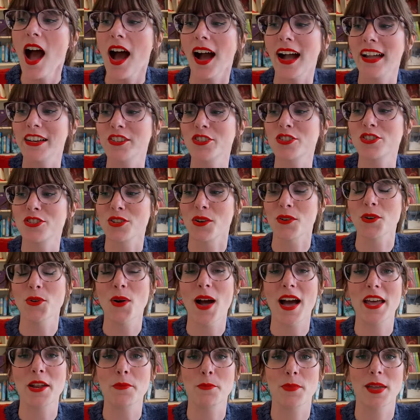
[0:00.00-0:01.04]
I just don't know
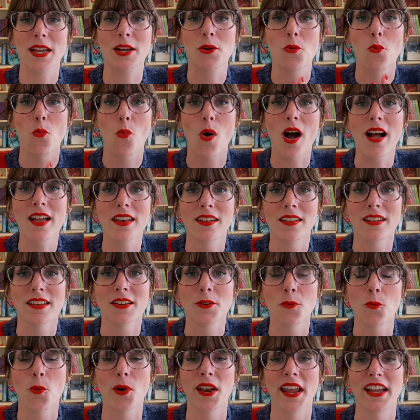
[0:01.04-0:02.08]
how to pick one
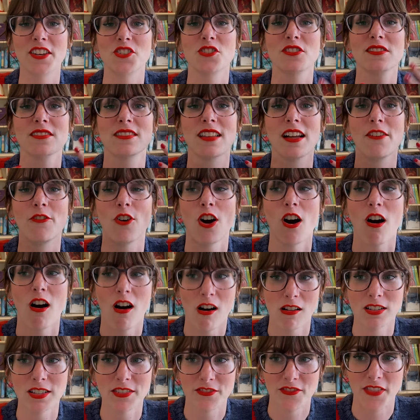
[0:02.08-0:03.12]
when I just love
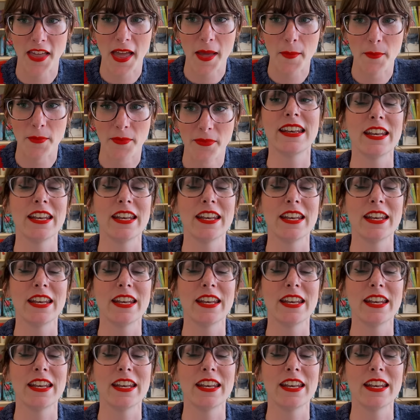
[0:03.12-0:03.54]
all of them.